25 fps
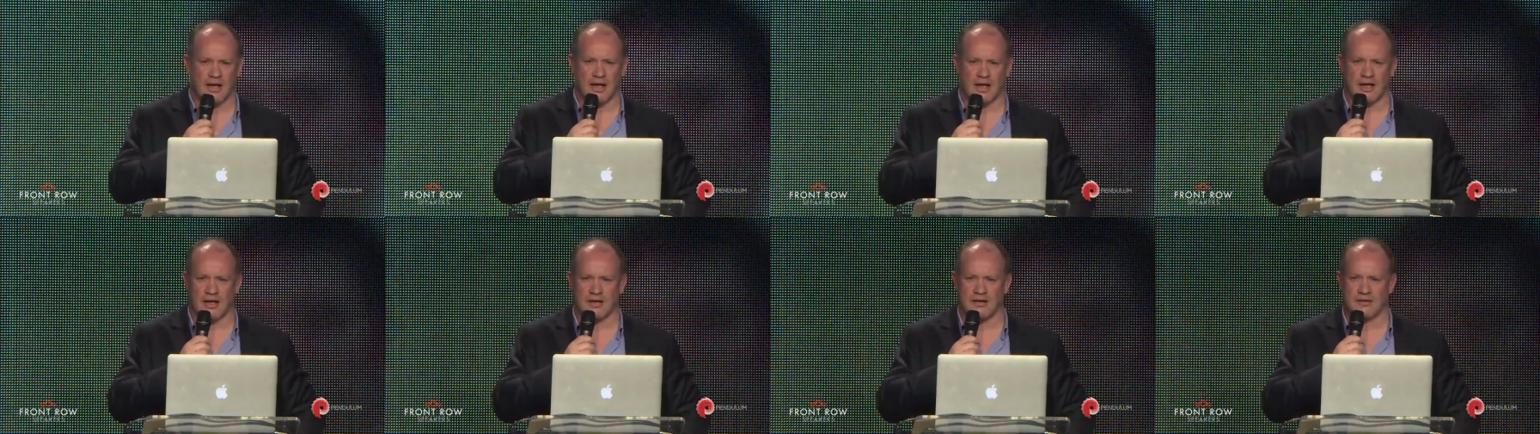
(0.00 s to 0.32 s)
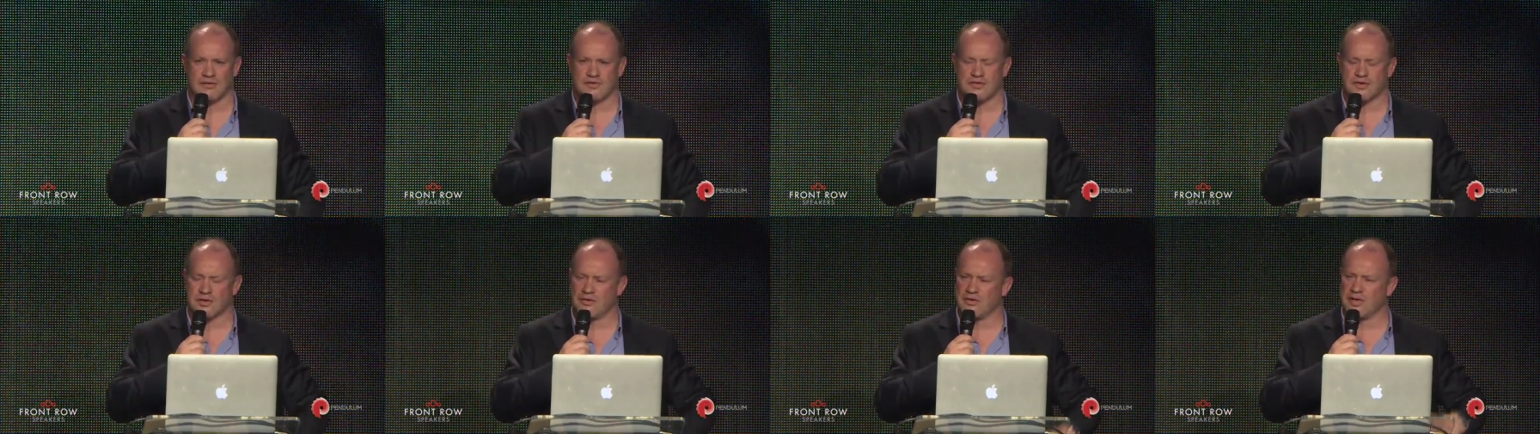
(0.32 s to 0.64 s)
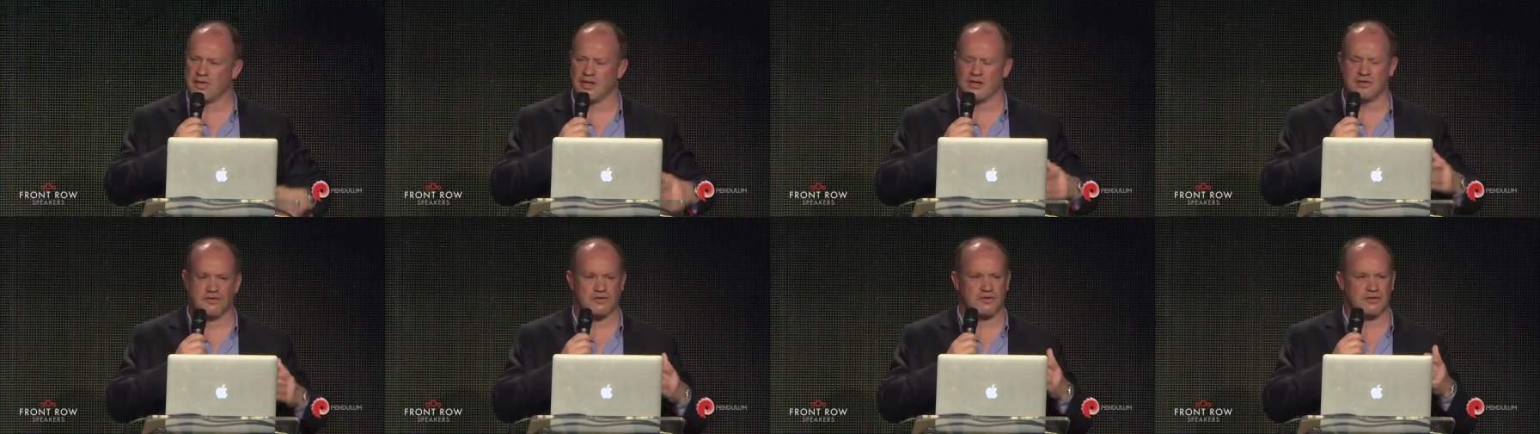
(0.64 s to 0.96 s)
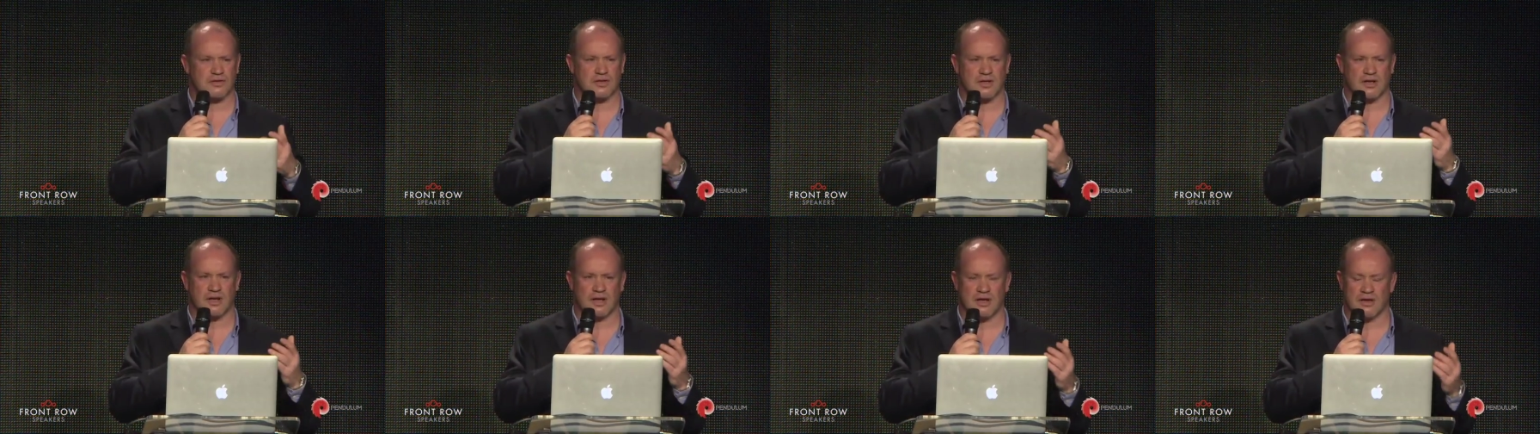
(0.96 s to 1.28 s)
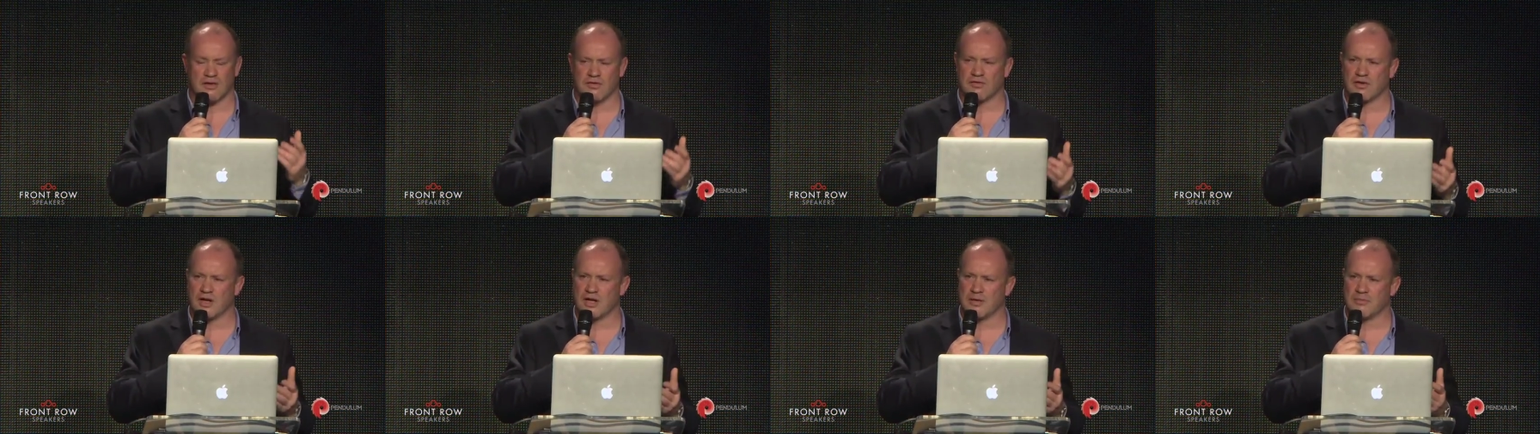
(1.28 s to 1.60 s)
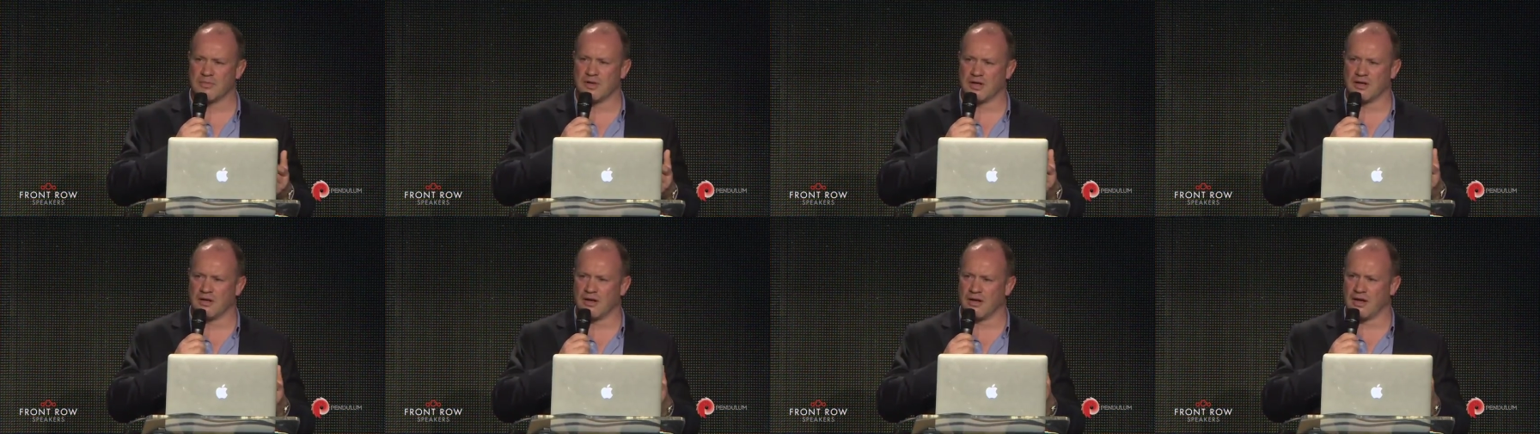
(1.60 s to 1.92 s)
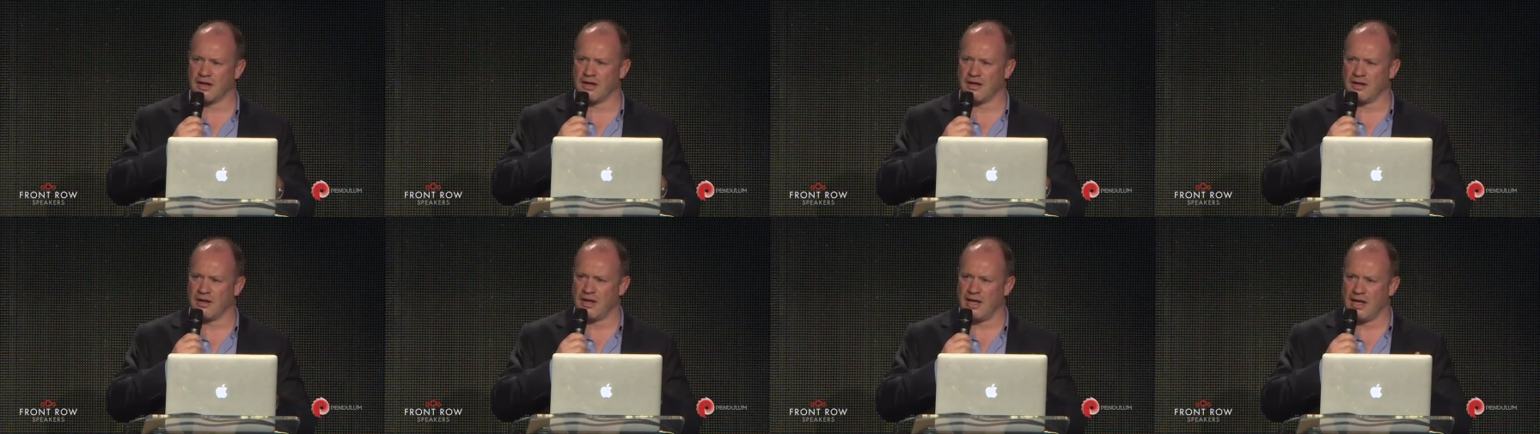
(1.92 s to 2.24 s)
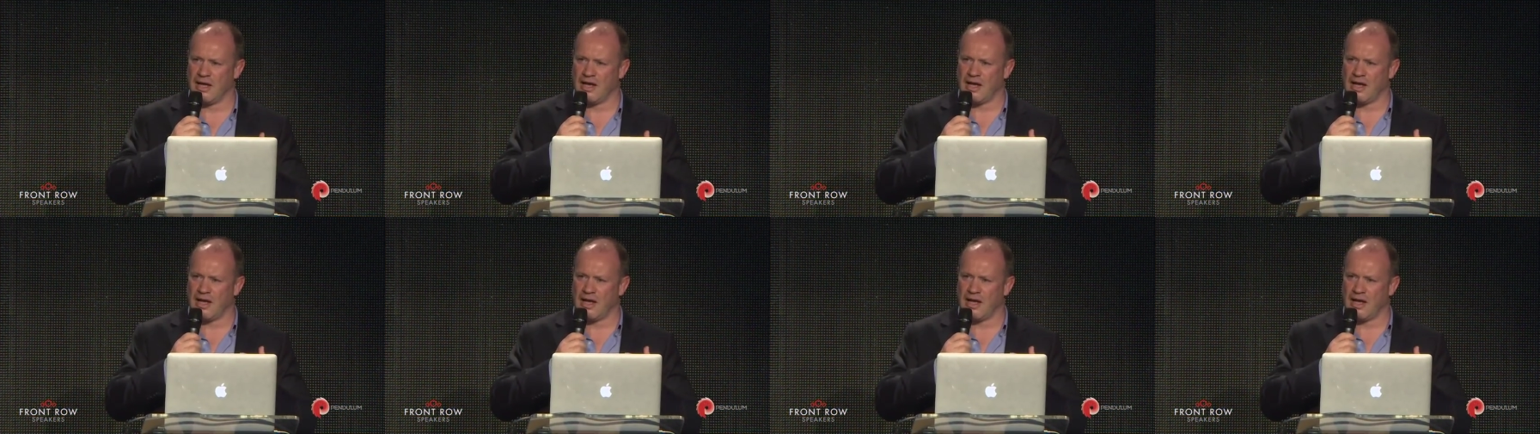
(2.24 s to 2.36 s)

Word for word: And Gerry is just an incredible guy